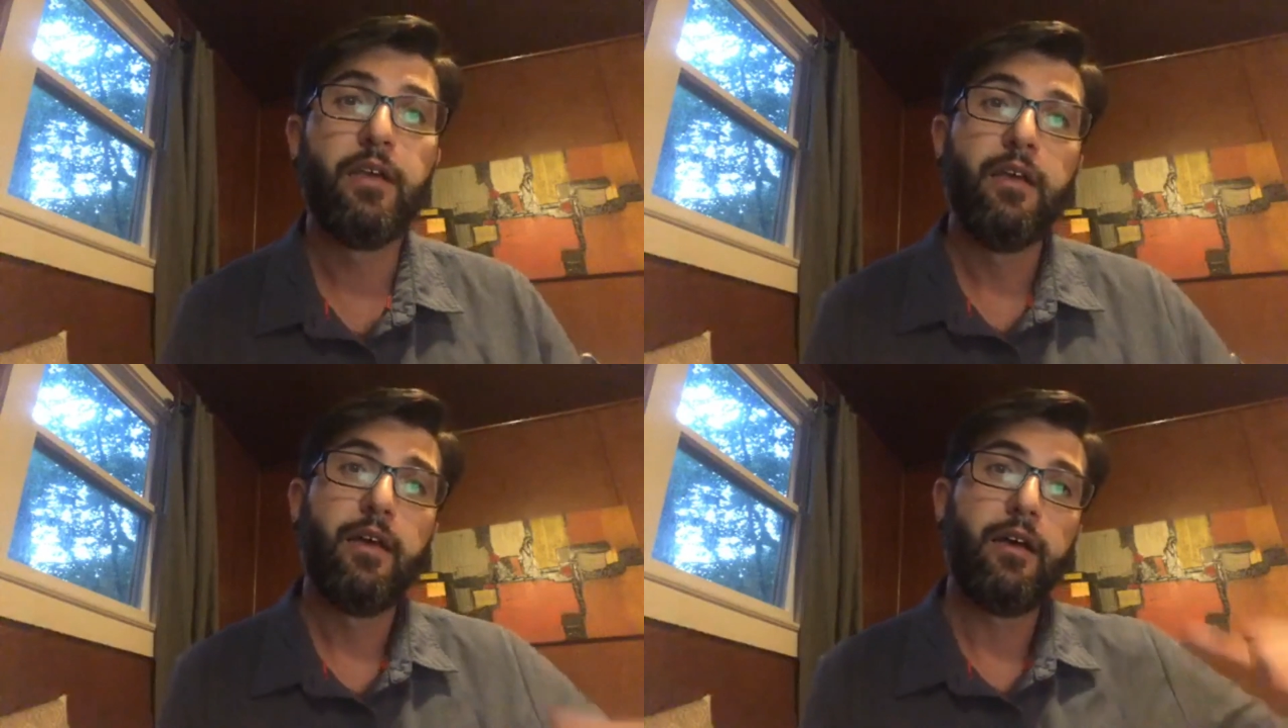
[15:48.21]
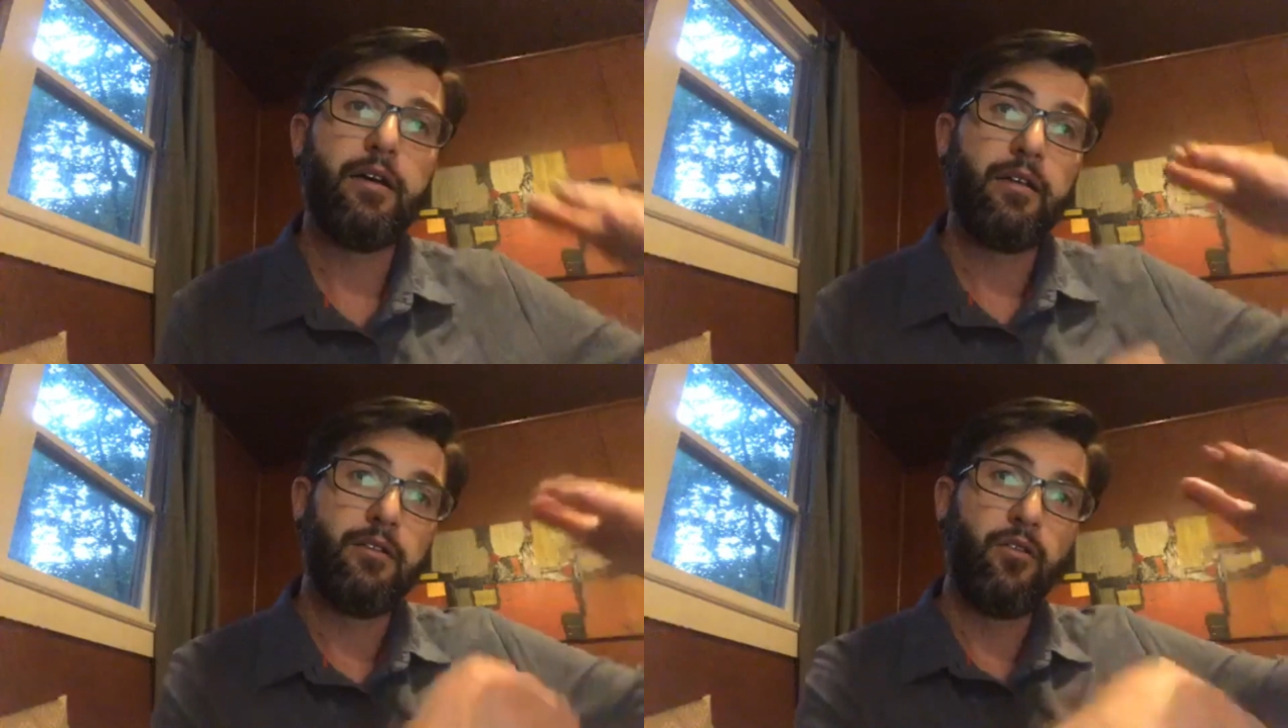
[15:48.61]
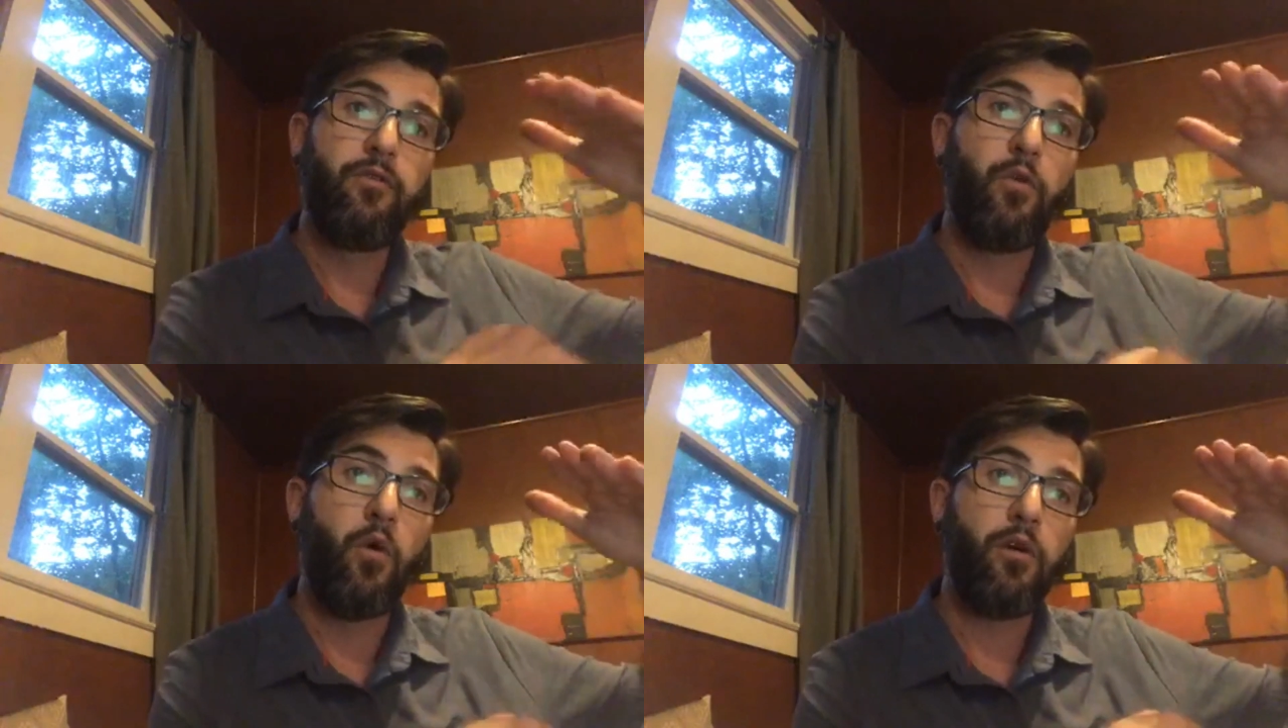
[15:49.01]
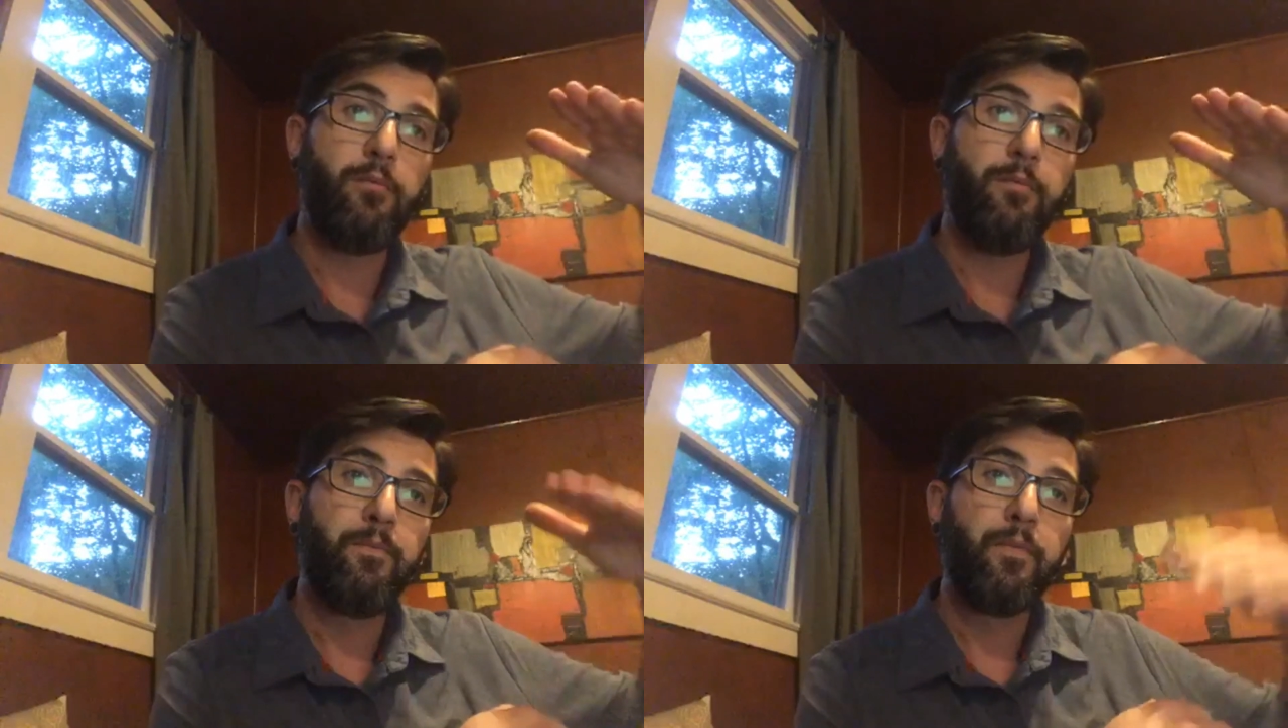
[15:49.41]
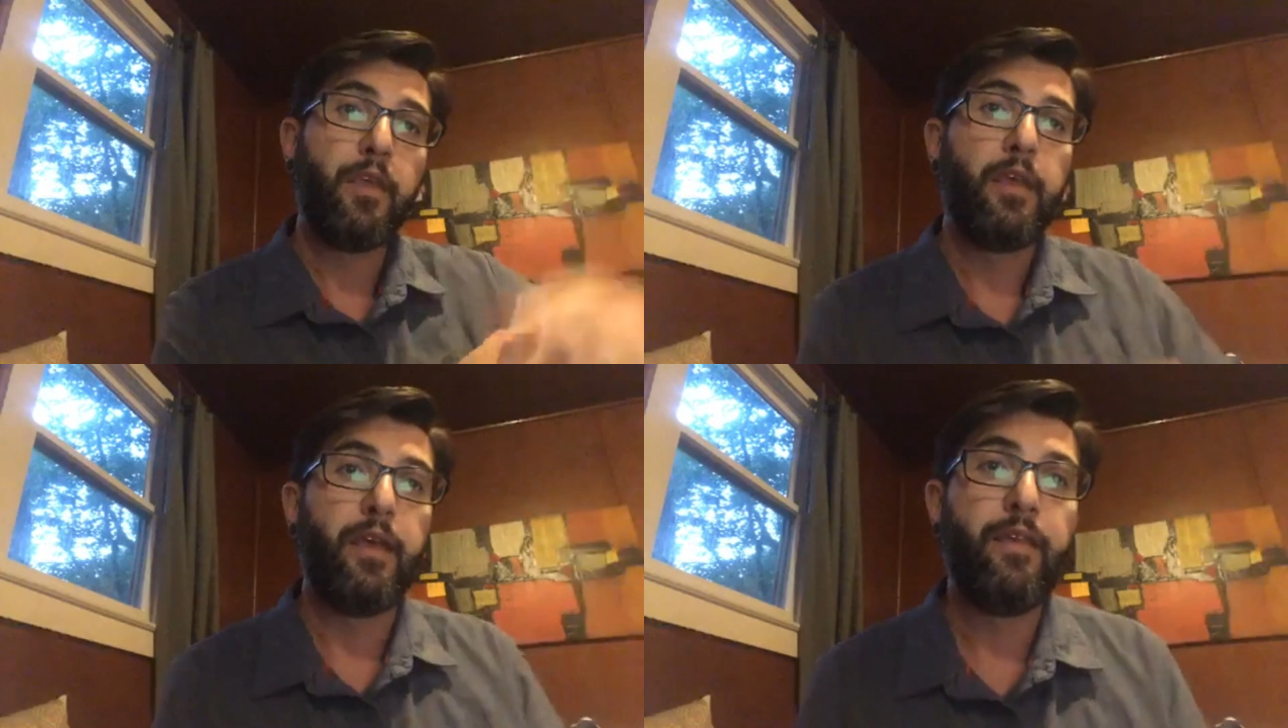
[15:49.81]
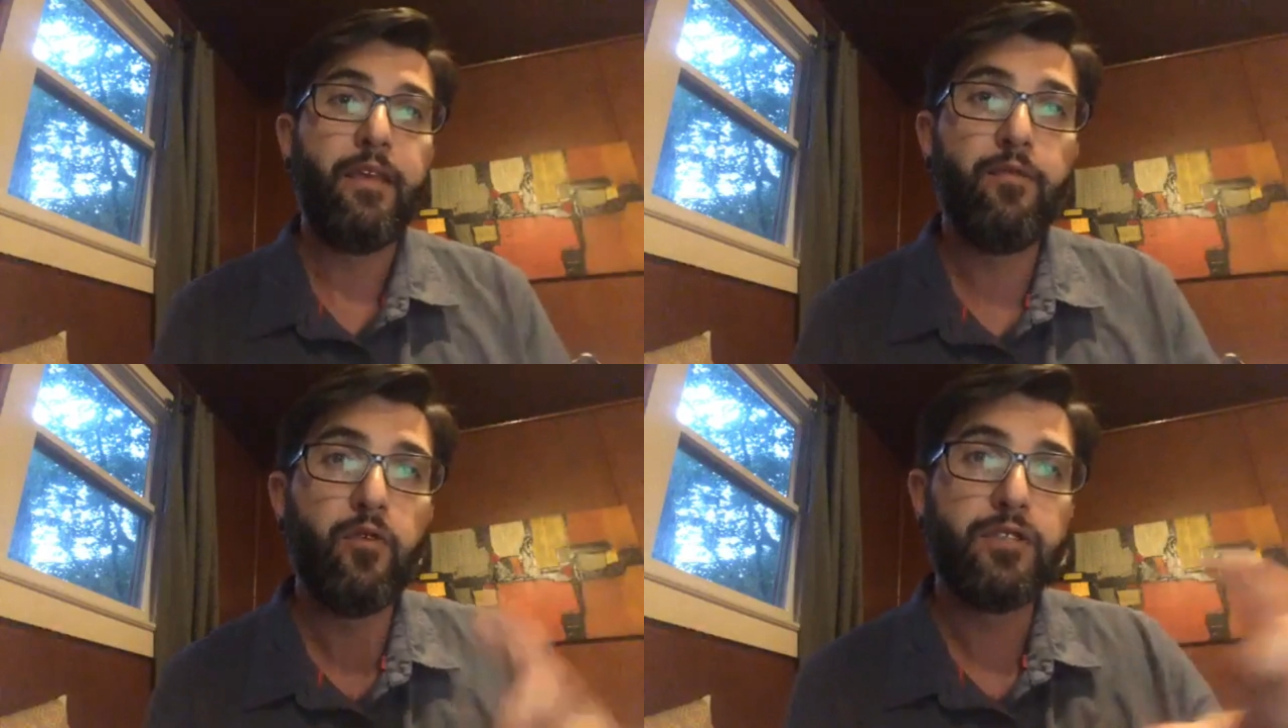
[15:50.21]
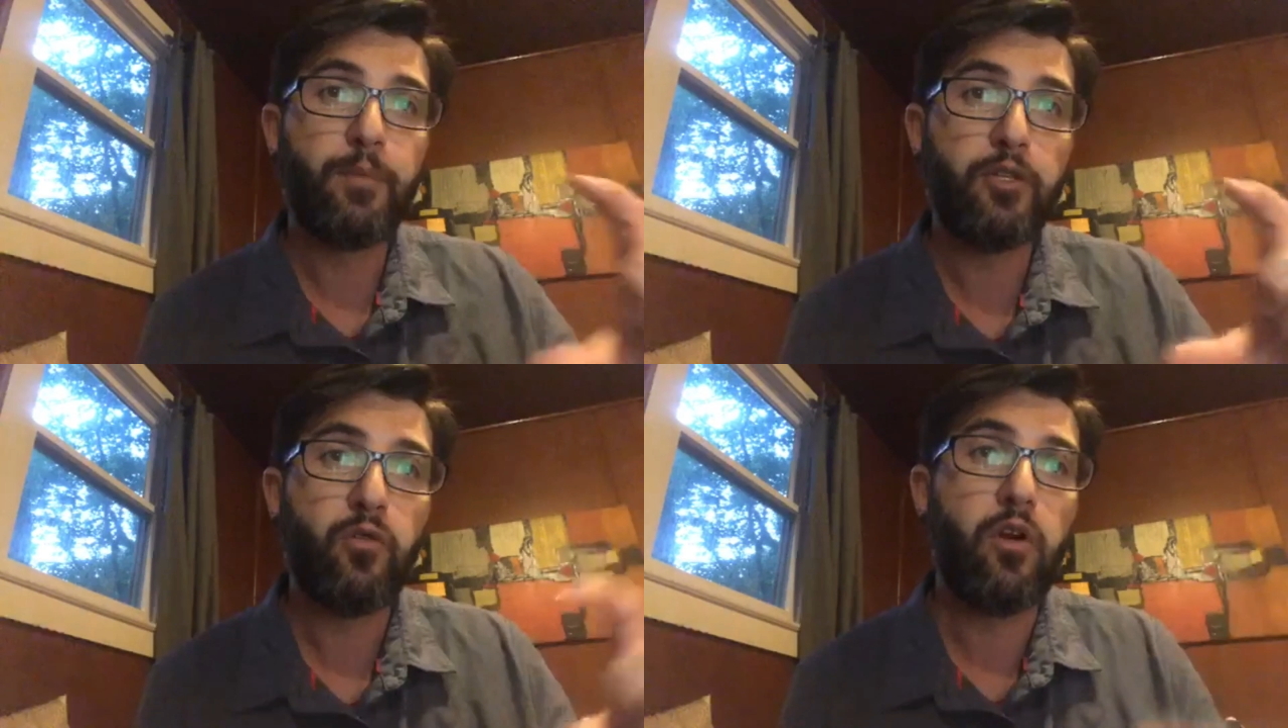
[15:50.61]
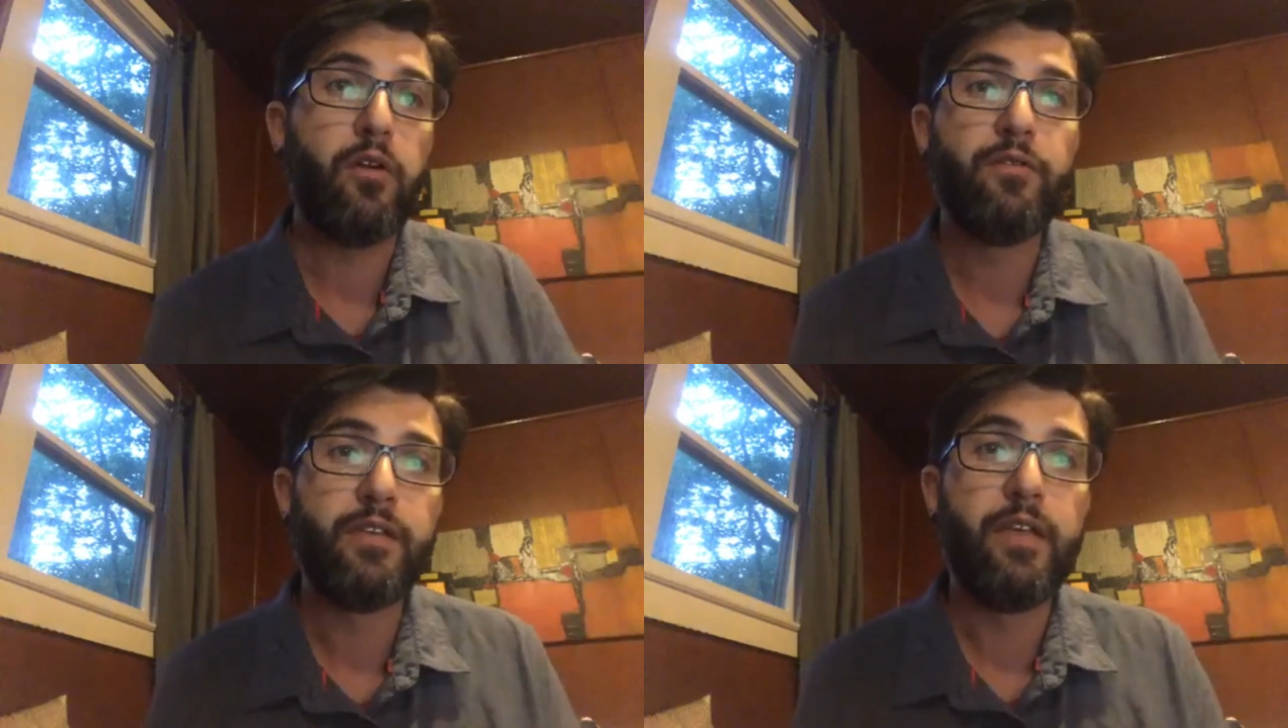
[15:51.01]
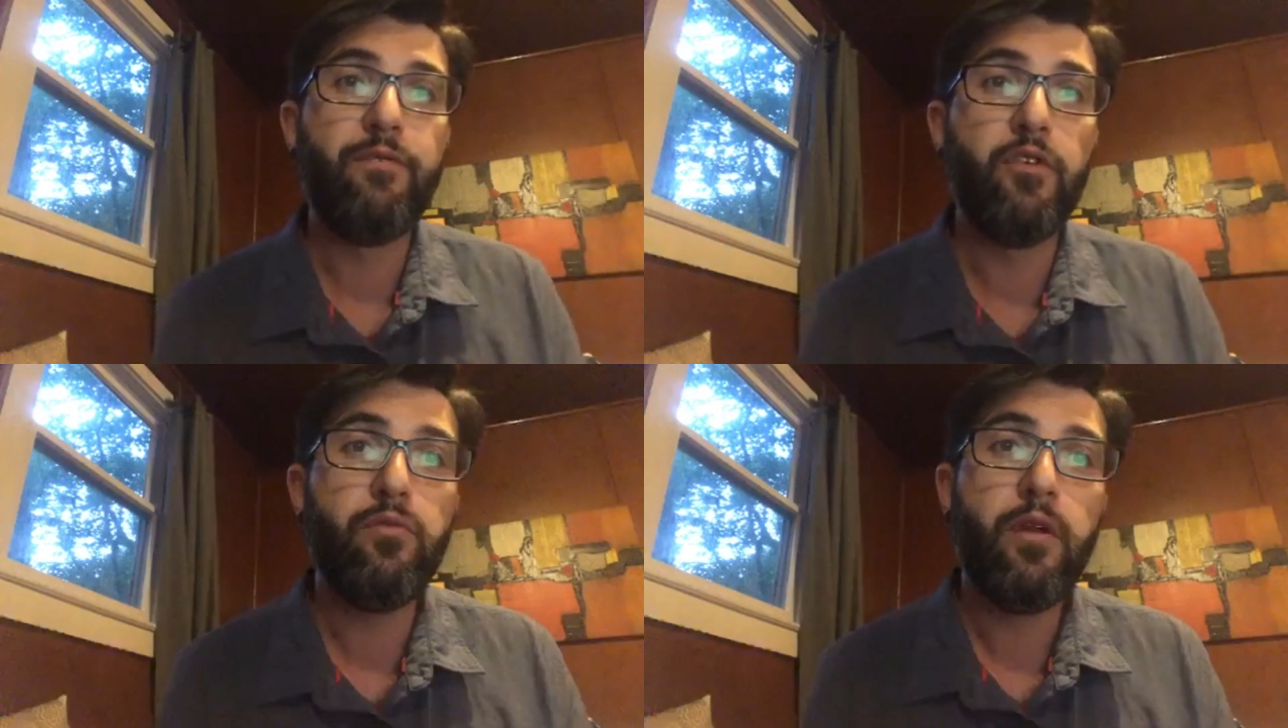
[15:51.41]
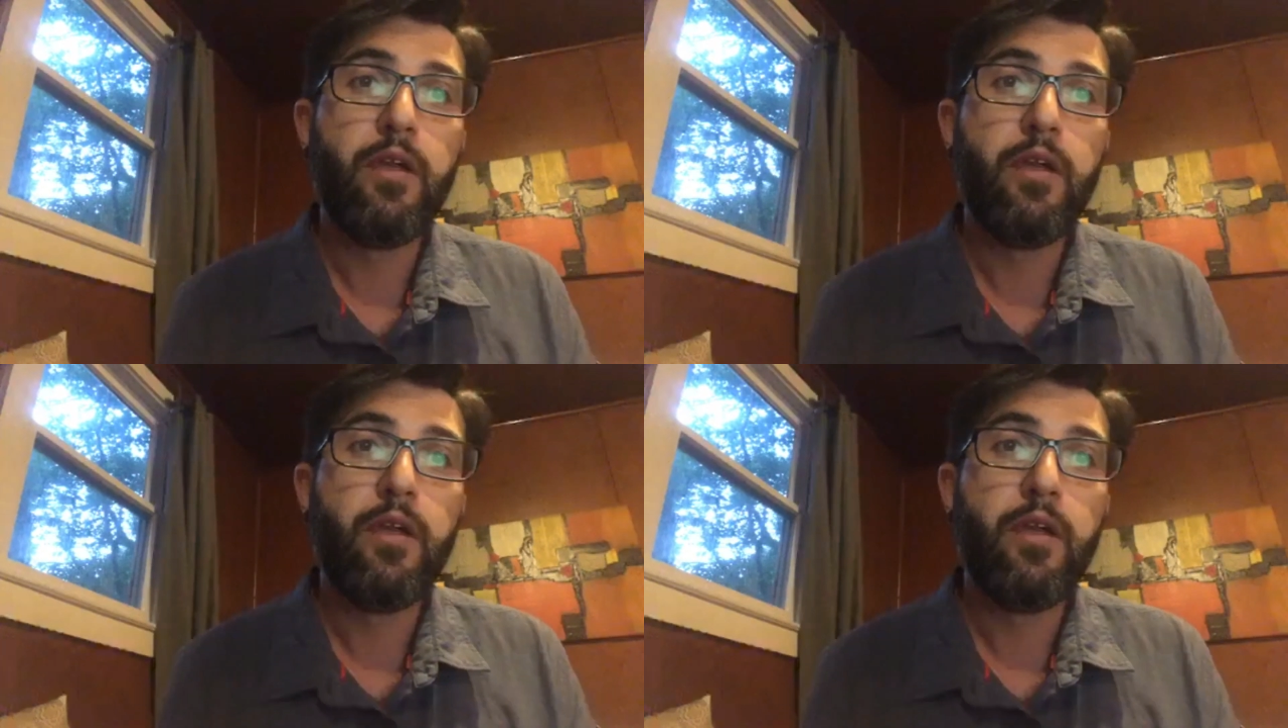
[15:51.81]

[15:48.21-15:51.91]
a little form, and they give you a special card to give you.